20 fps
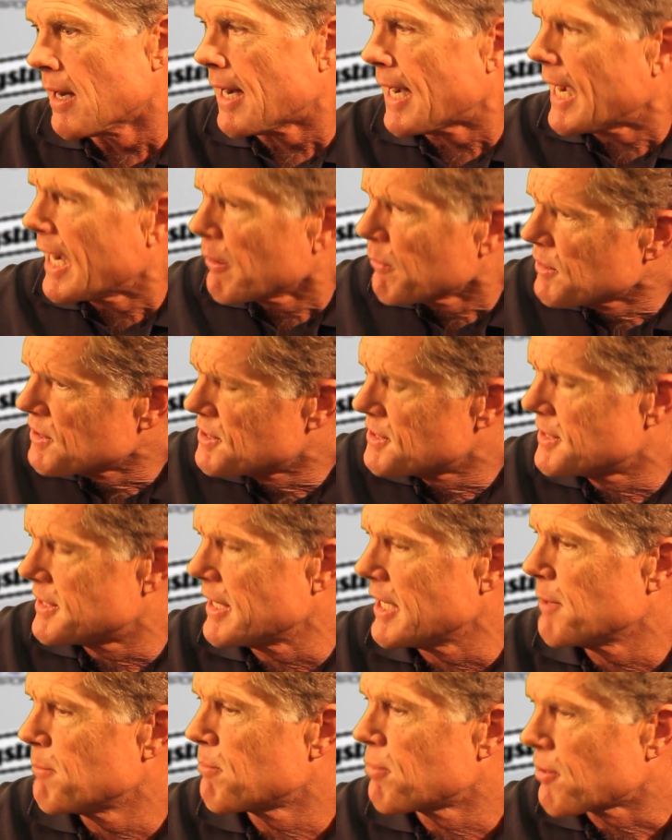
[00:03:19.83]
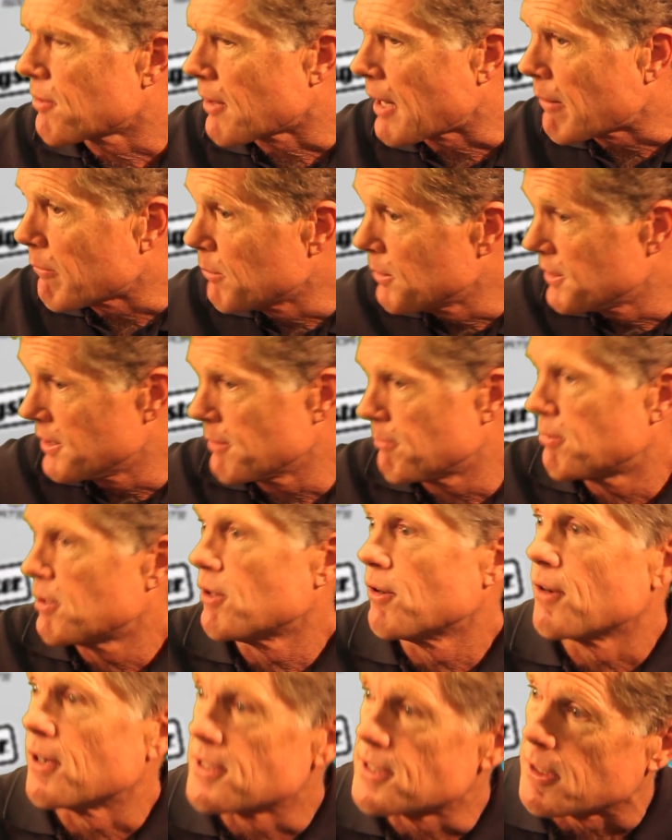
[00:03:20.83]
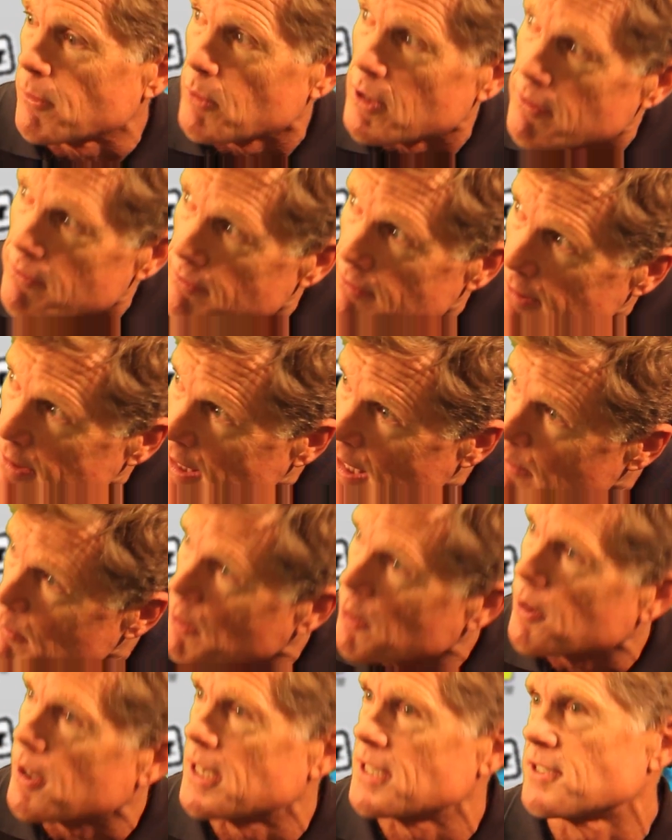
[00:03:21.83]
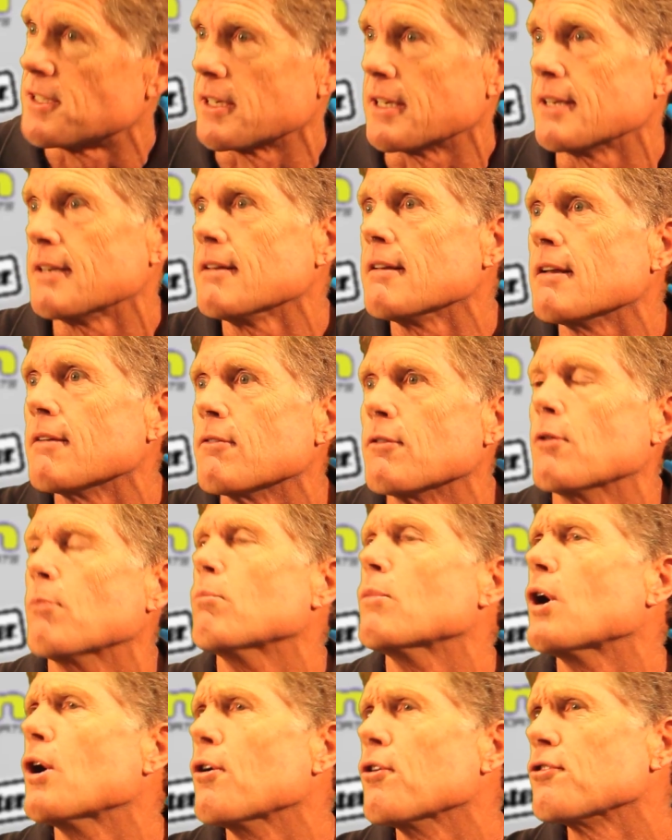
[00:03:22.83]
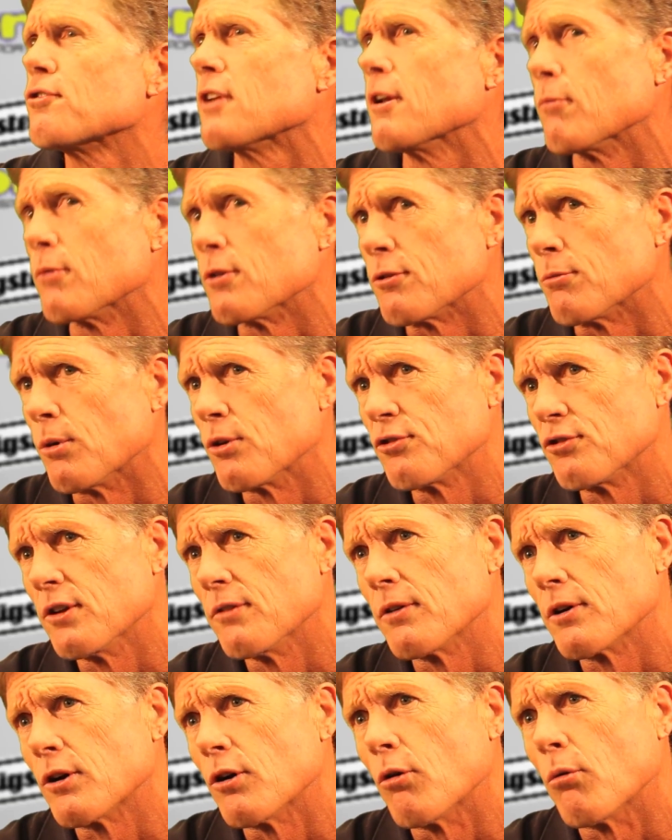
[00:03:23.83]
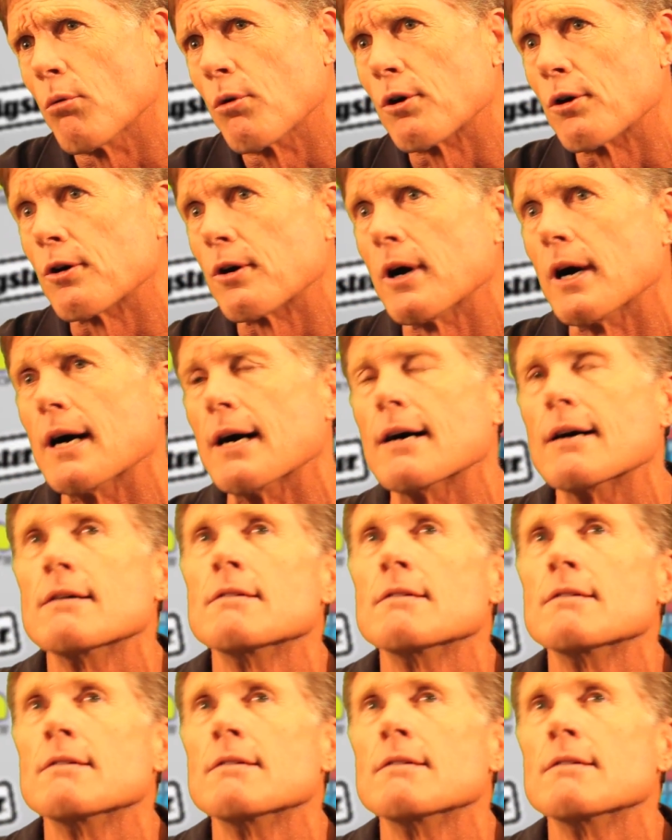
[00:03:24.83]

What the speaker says: I would say probably the opponents that we came across the most and was most difficult were